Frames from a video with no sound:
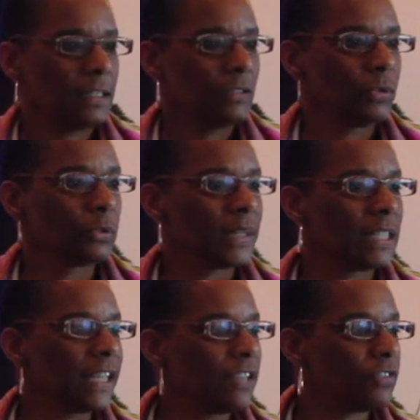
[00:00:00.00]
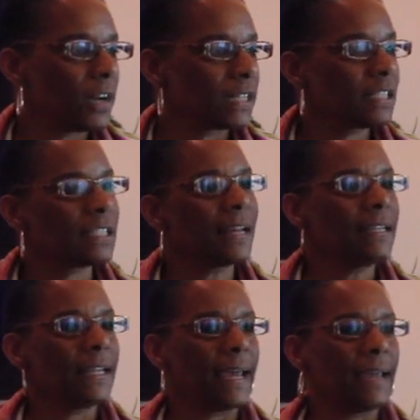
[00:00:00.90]
when we leave on
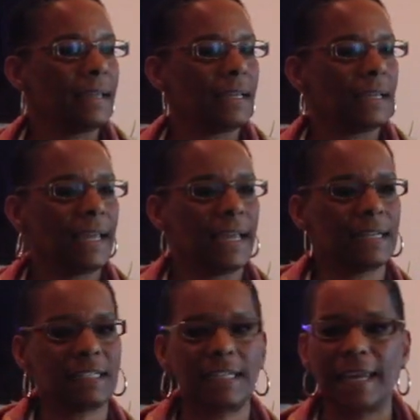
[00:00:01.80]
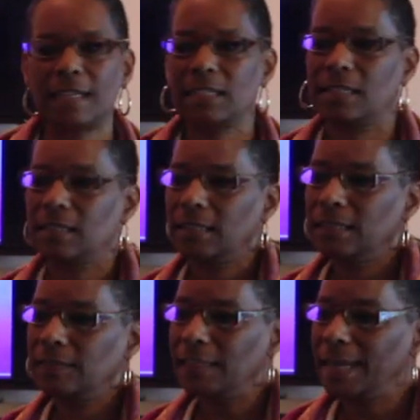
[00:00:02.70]
Sunday, and it takes
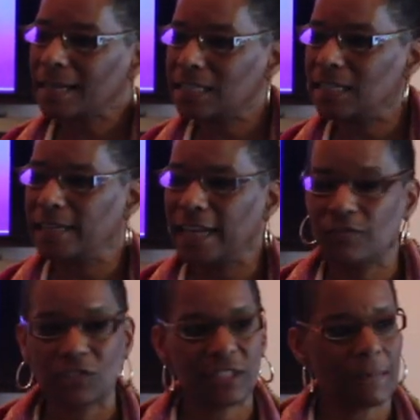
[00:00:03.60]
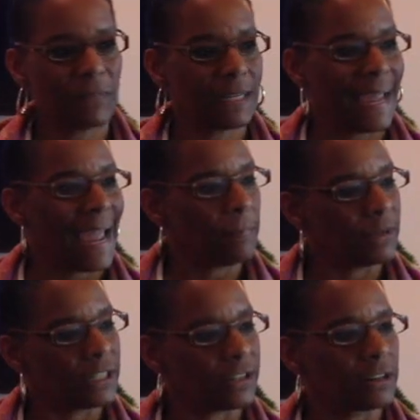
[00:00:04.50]
the next Sunday for something to
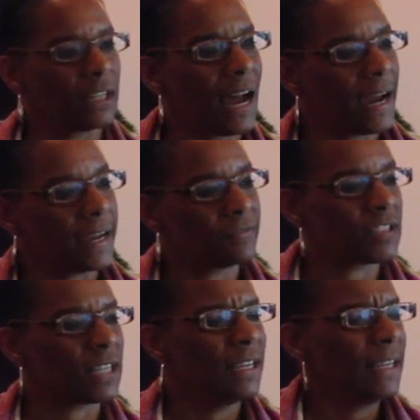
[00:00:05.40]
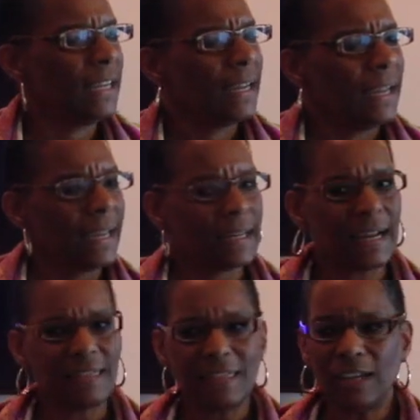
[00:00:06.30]
happen in our lives. And
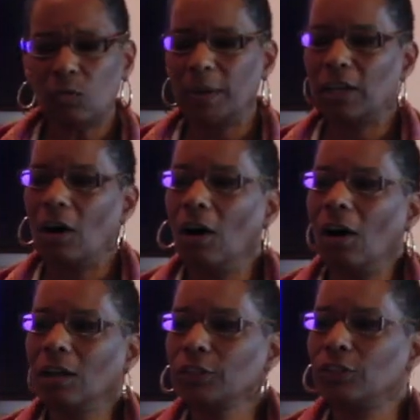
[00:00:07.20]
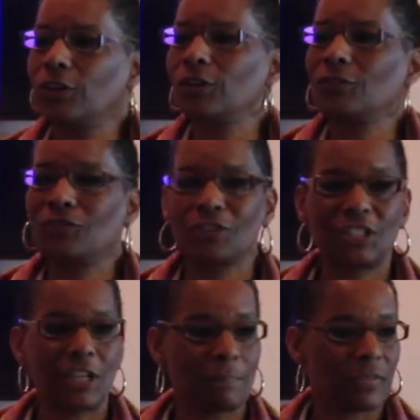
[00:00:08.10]
I think we all yearn for
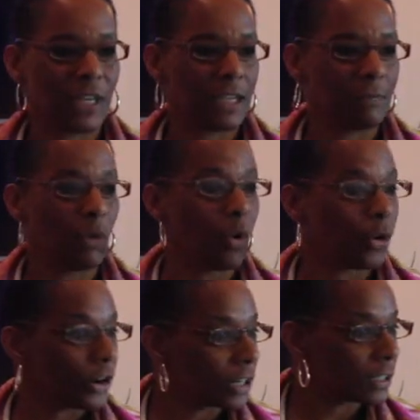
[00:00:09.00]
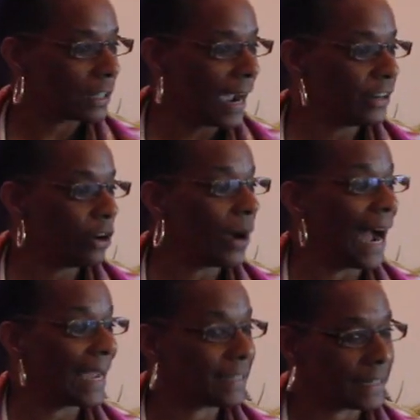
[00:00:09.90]
something more. I know
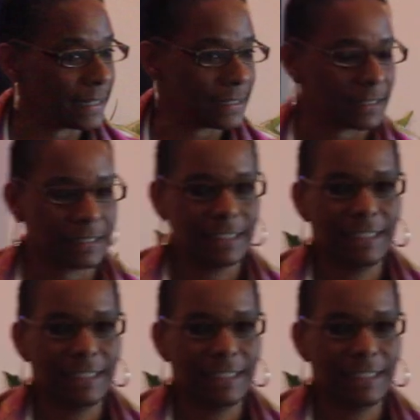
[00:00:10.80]
I did.